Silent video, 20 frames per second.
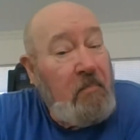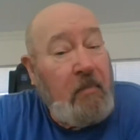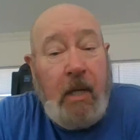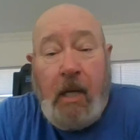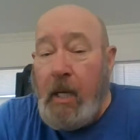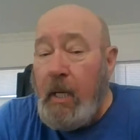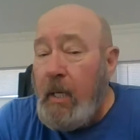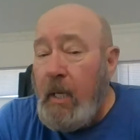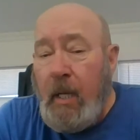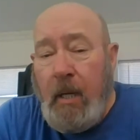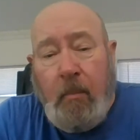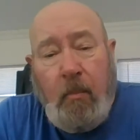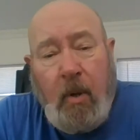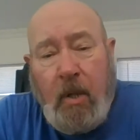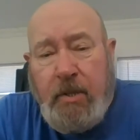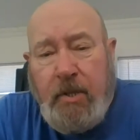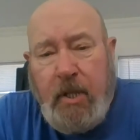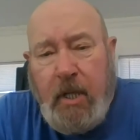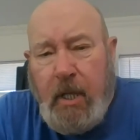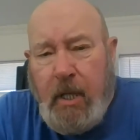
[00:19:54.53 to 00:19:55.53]
And then
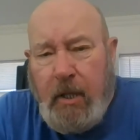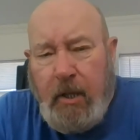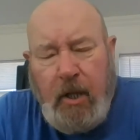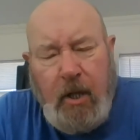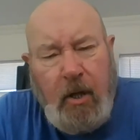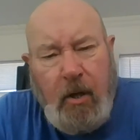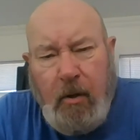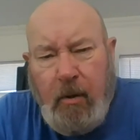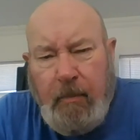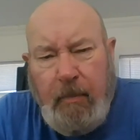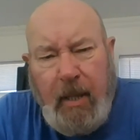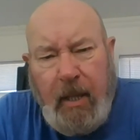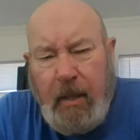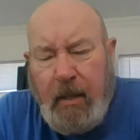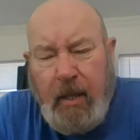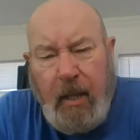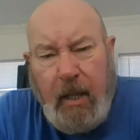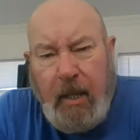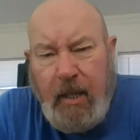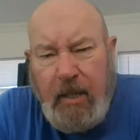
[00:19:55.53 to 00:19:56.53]
once again, you know the big thing.